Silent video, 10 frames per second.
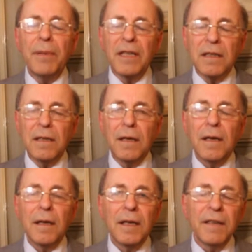But
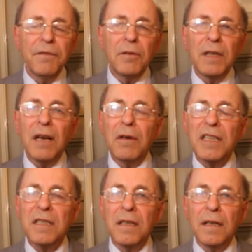if you now
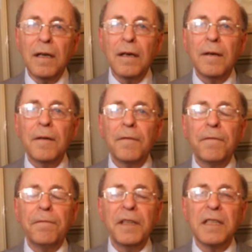listen
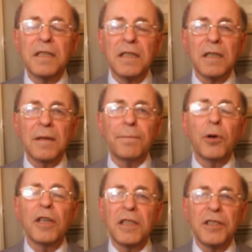to Finnish
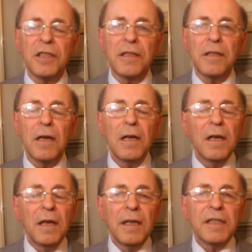politicians,
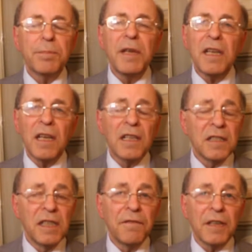speaking
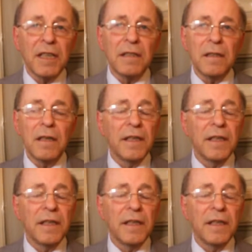is different.